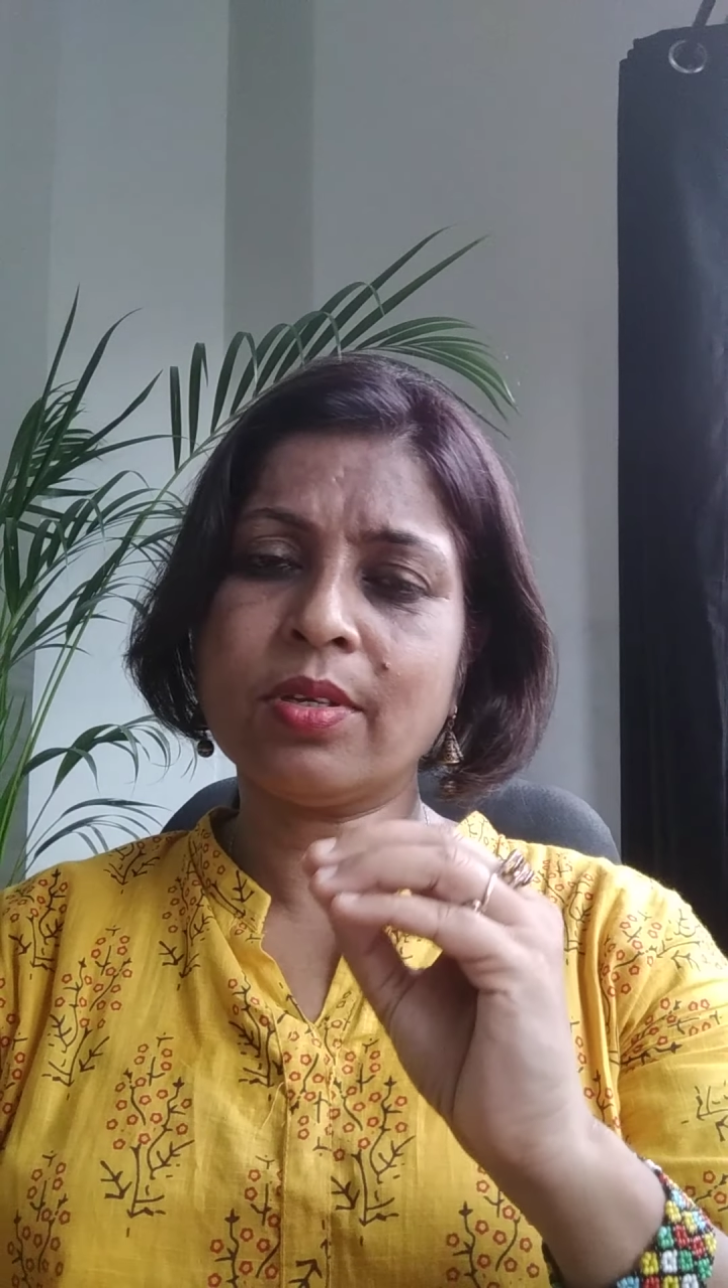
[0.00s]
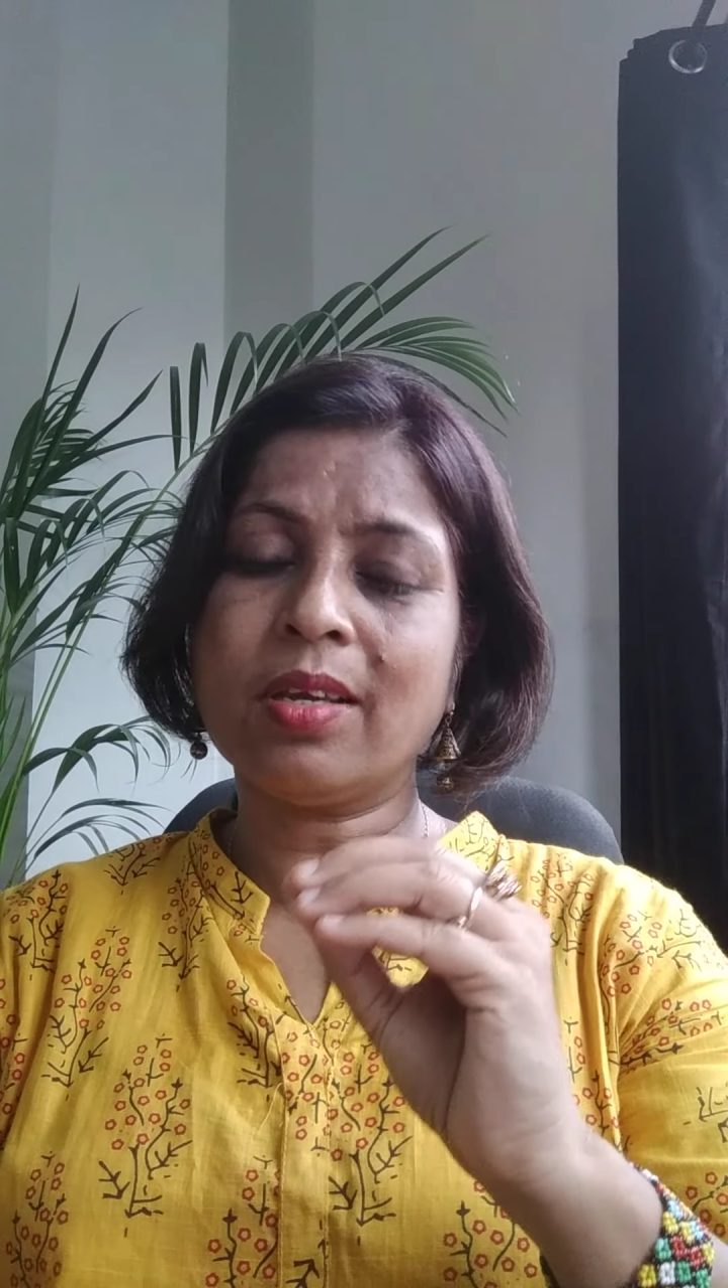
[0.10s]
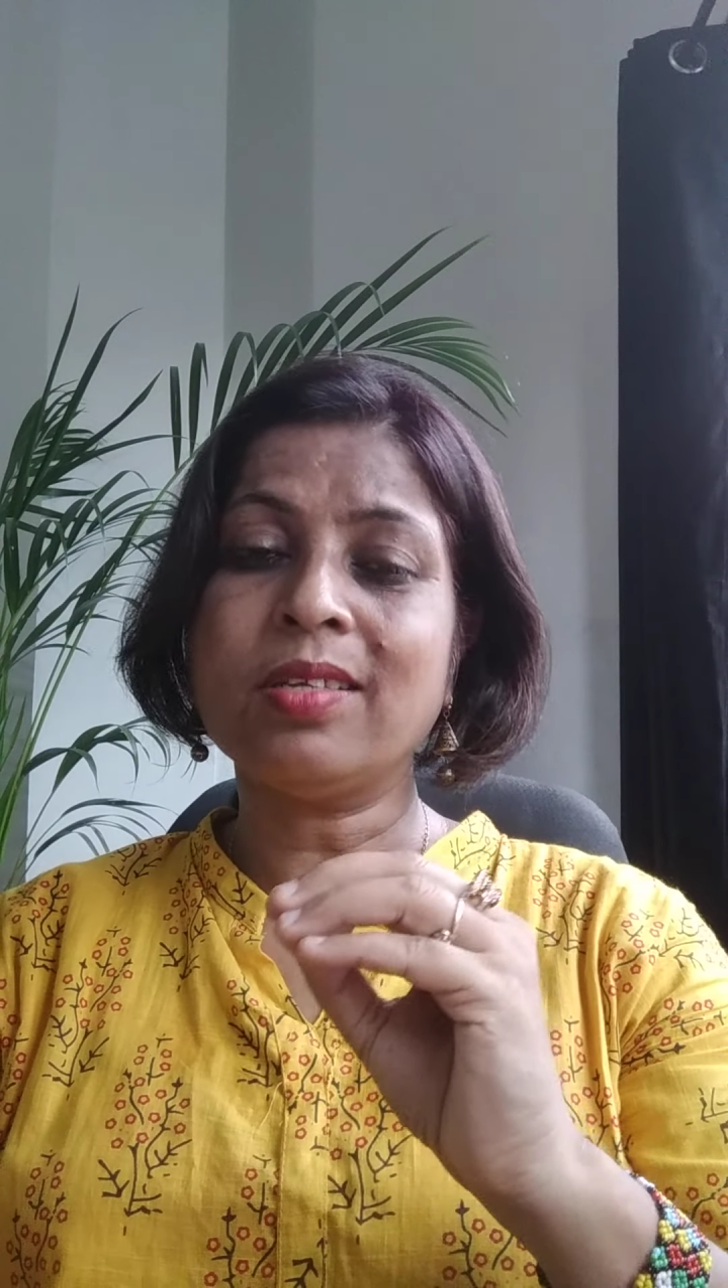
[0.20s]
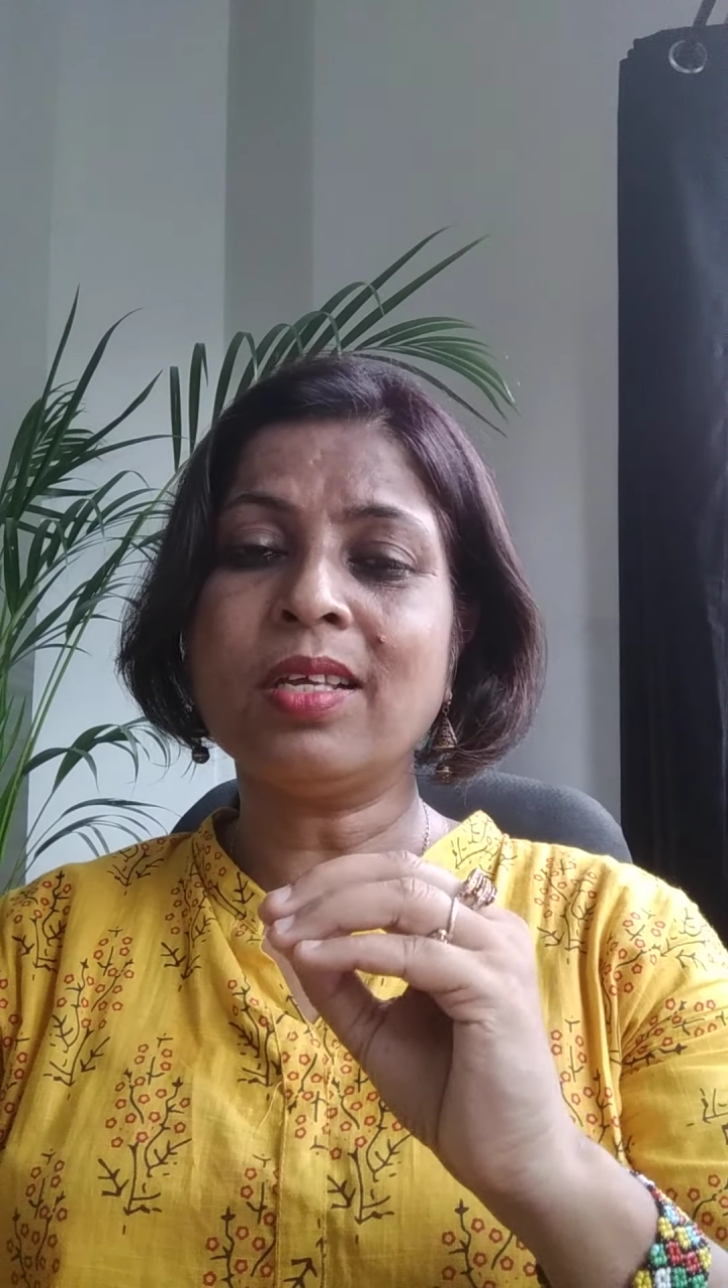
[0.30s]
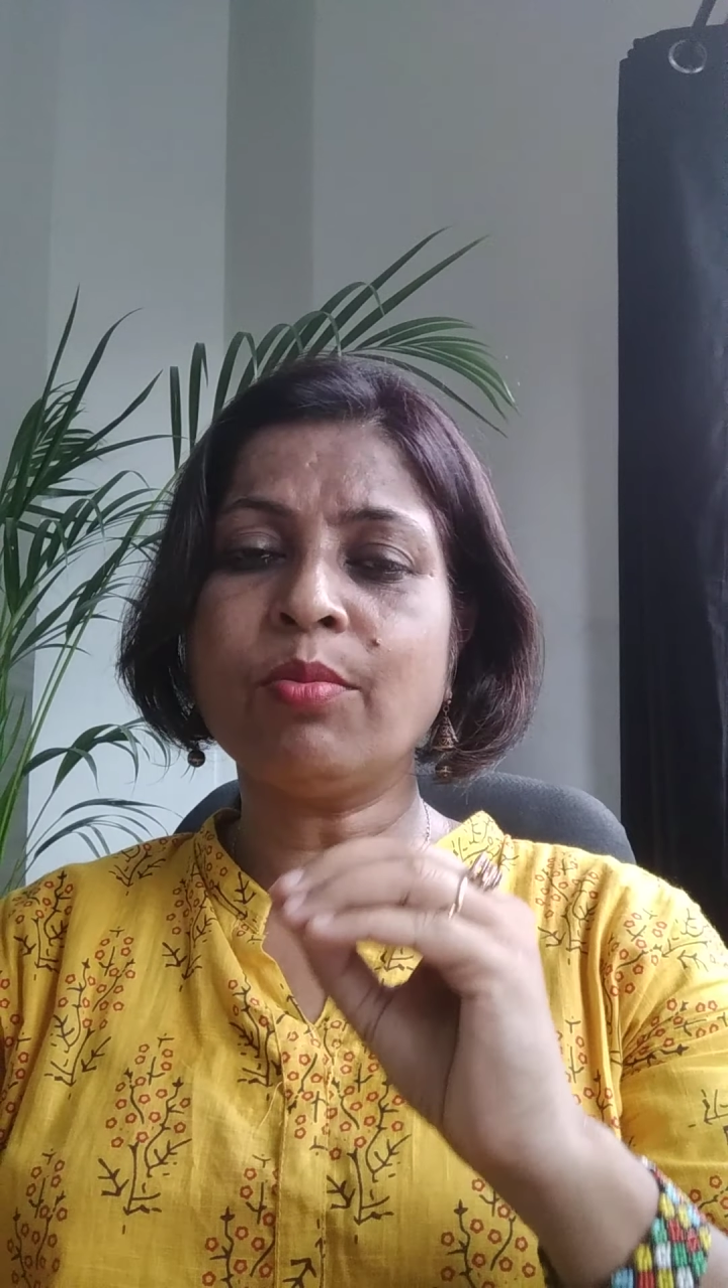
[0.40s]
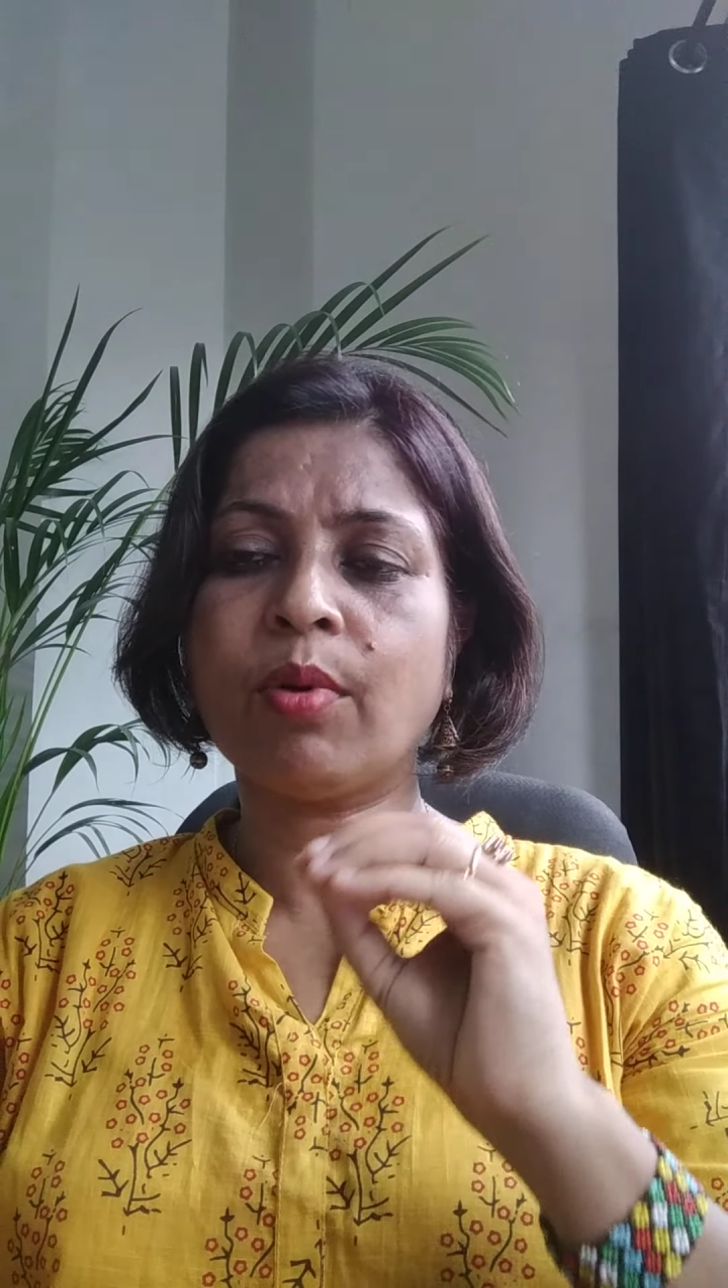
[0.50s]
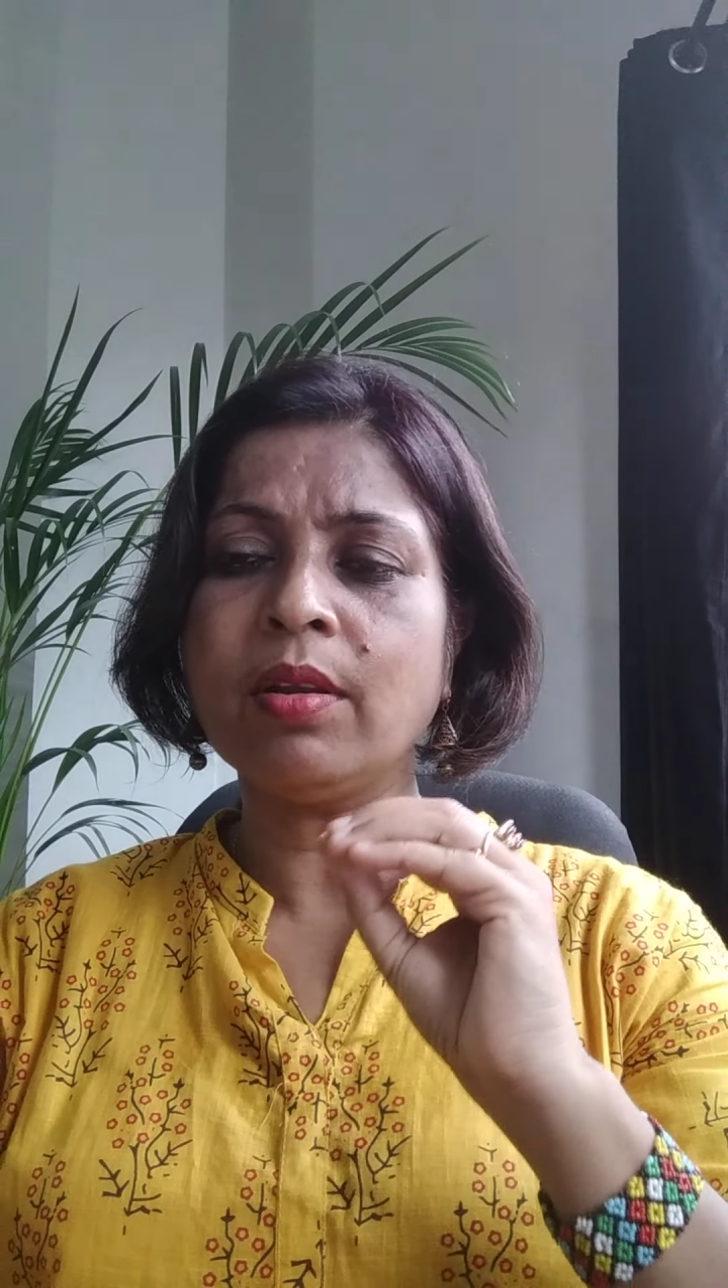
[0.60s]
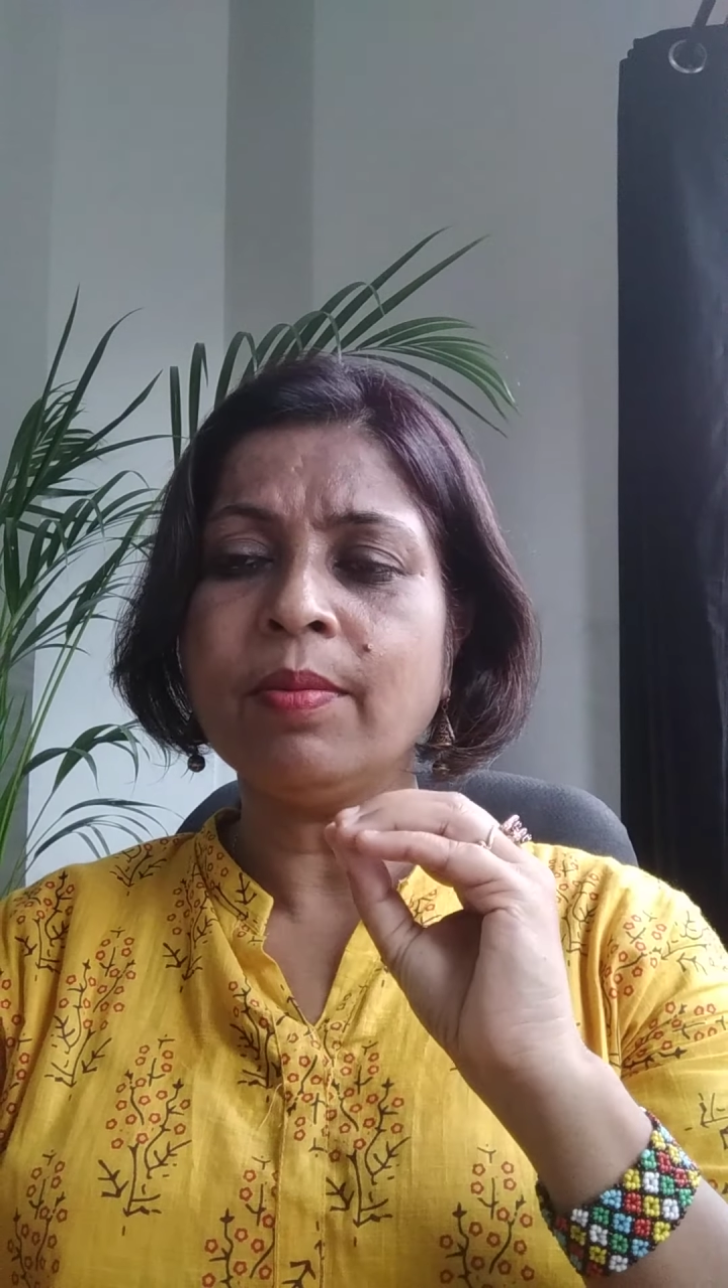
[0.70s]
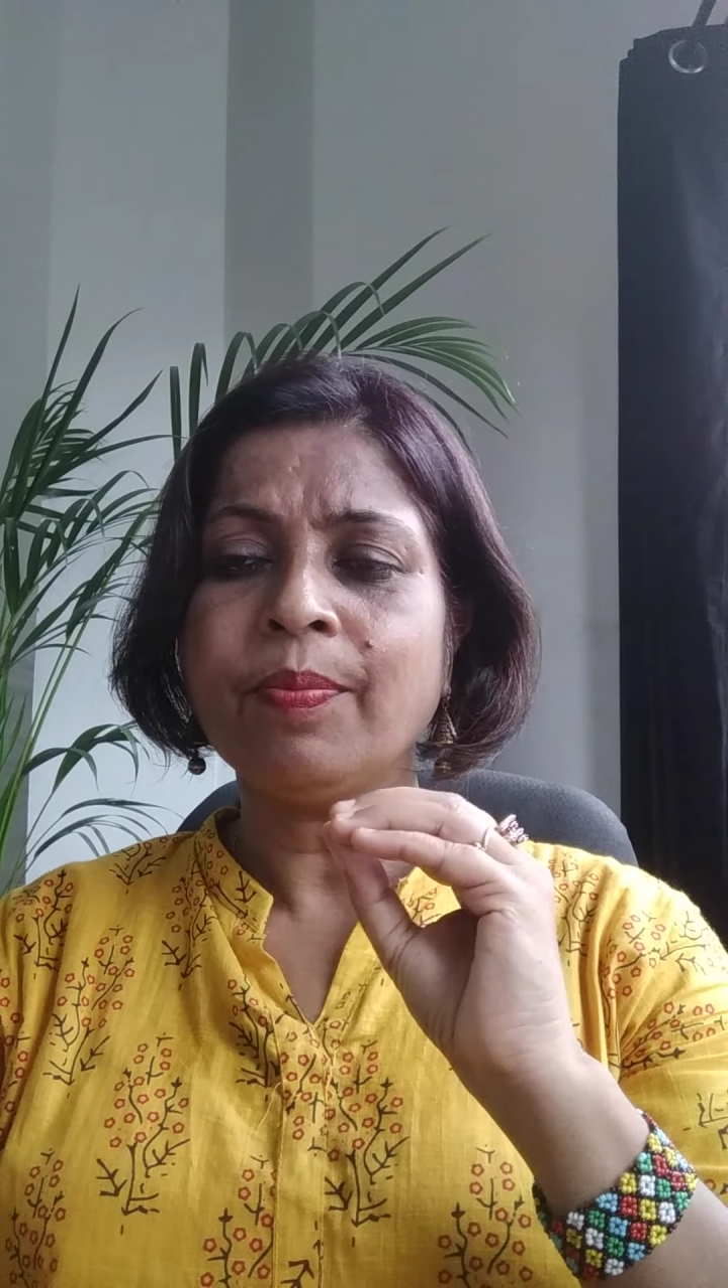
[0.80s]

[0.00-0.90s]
hidden one,